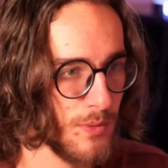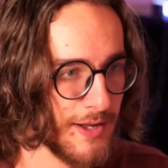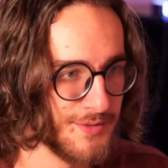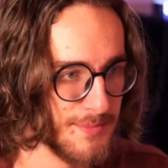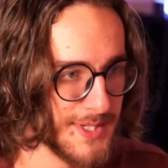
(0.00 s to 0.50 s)
We'll
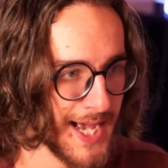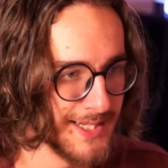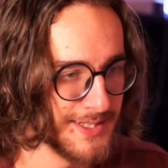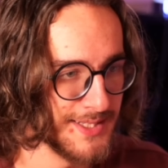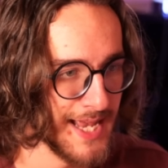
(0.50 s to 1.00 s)
have some
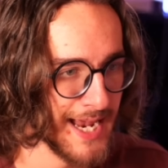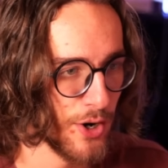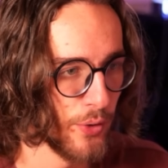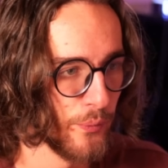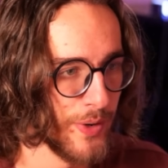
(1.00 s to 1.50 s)
text saying
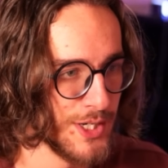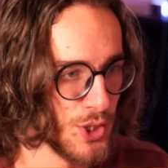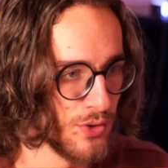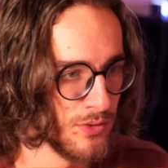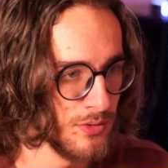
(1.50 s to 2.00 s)

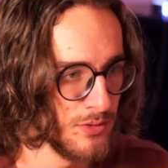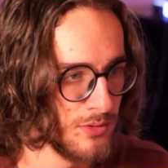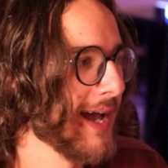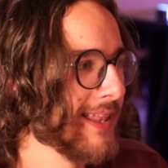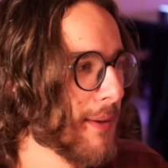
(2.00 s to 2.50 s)
original
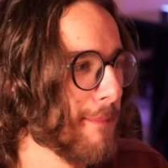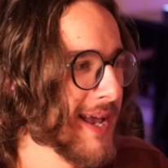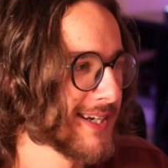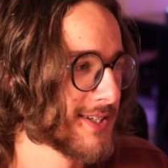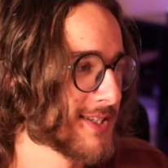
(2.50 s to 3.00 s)
and the
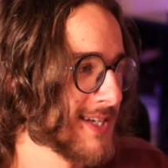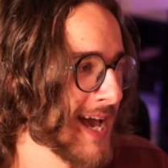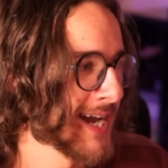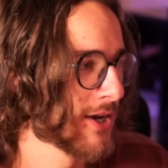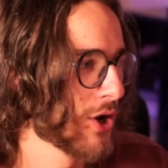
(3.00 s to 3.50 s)
baked
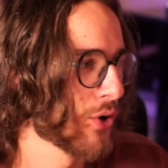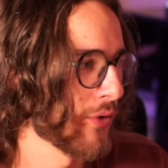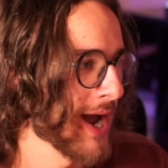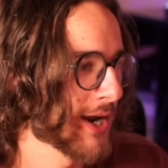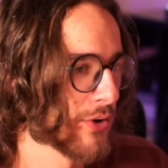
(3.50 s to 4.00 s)
snack
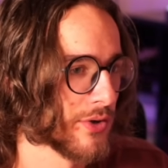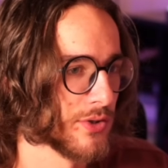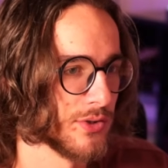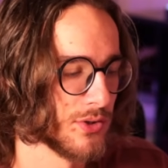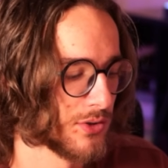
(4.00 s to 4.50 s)

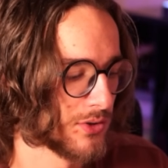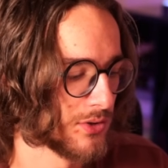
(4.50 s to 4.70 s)
crackers.